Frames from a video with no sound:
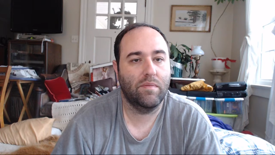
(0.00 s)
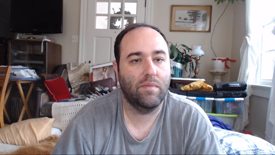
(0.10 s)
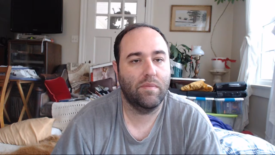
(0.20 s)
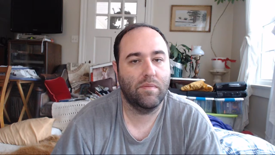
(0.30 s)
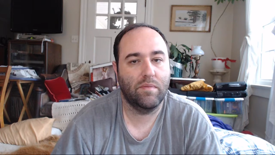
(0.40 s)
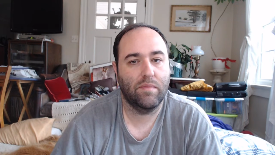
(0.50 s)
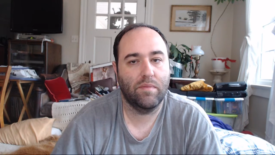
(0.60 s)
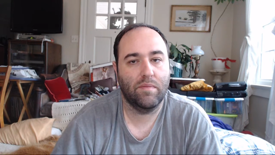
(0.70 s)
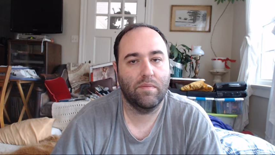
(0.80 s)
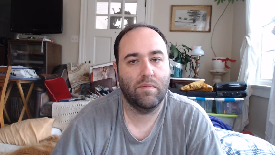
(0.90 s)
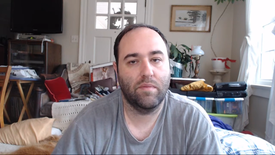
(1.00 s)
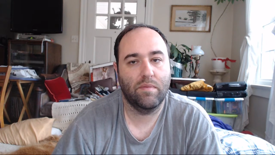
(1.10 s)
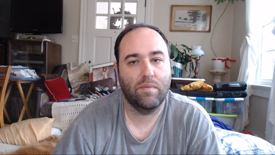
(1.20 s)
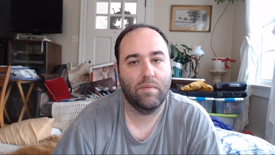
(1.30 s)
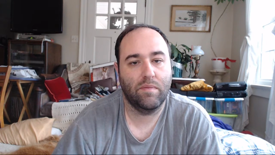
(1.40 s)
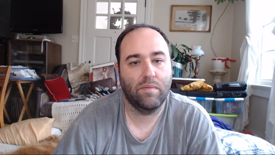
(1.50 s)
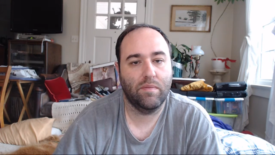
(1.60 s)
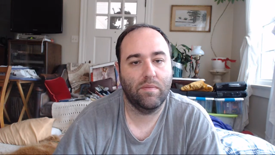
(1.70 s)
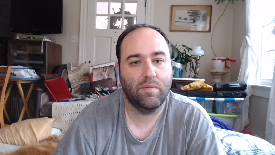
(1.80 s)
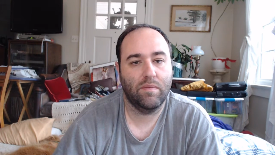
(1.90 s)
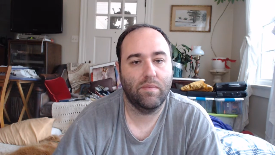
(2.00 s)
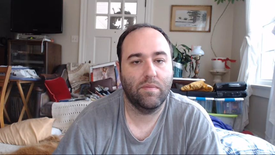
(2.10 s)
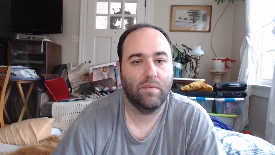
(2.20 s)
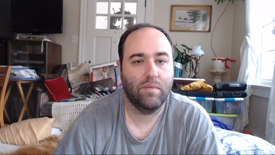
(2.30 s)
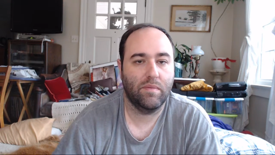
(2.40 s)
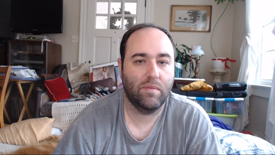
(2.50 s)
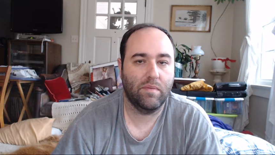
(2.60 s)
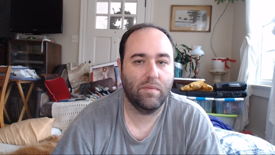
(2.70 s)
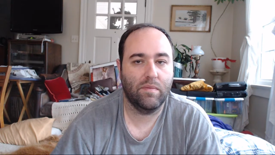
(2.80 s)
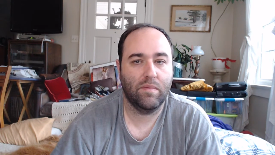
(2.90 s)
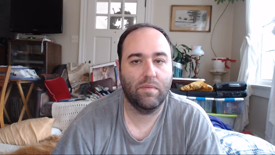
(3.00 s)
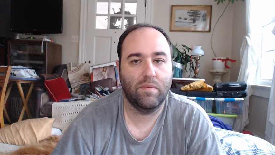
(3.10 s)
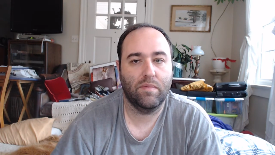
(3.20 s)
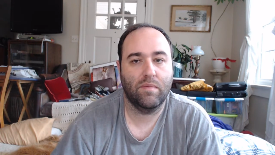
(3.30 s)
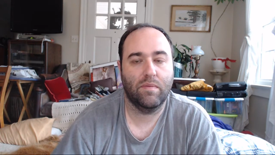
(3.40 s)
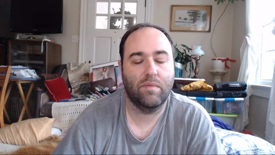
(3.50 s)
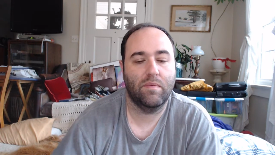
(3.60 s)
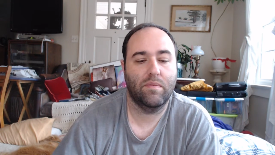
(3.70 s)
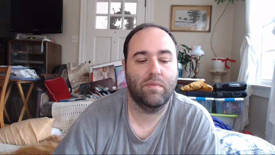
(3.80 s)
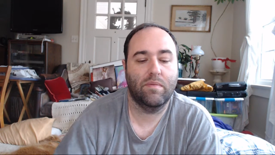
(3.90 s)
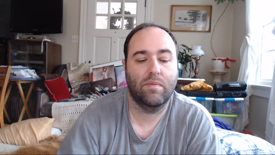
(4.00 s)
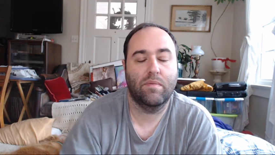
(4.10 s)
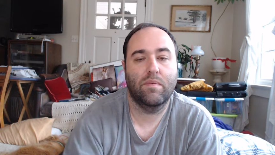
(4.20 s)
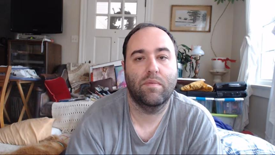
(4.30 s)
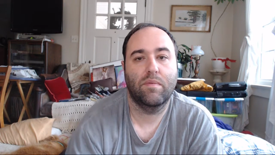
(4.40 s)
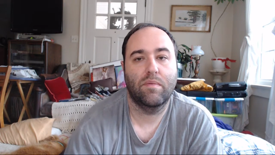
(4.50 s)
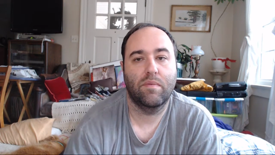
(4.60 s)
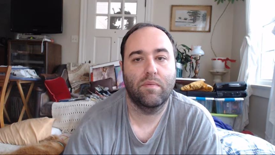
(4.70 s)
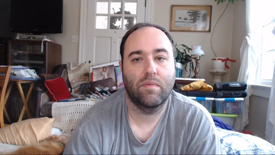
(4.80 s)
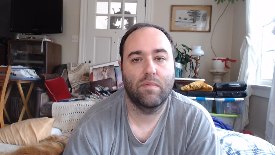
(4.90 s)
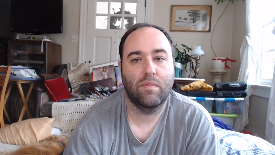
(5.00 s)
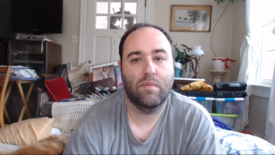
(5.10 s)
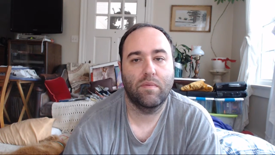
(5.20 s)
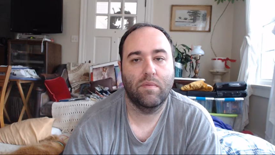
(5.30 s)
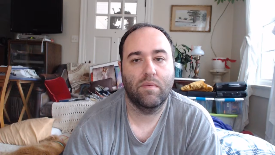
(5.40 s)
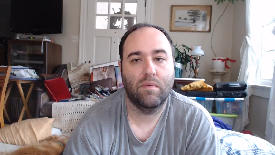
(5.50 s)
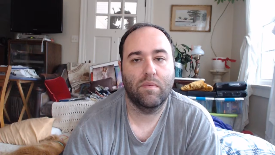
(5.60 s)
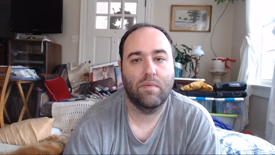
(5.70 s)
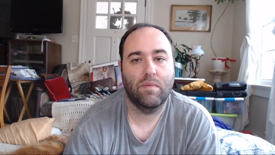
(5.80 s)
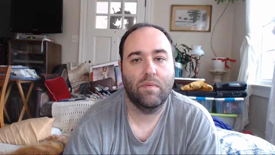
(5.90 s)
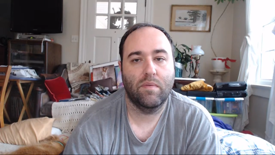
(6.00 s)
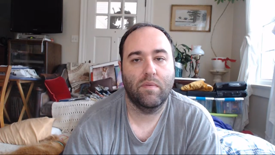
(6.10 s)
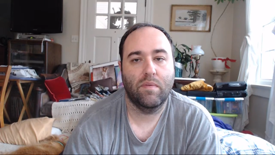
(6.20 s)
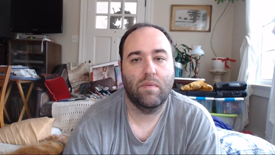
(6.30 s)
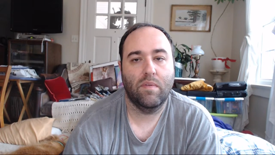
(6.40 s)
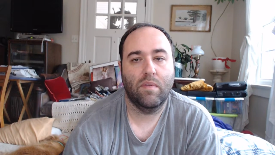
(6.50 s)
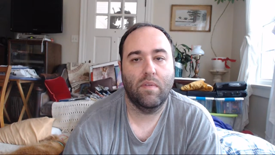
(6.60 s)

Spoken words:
Nothing is said.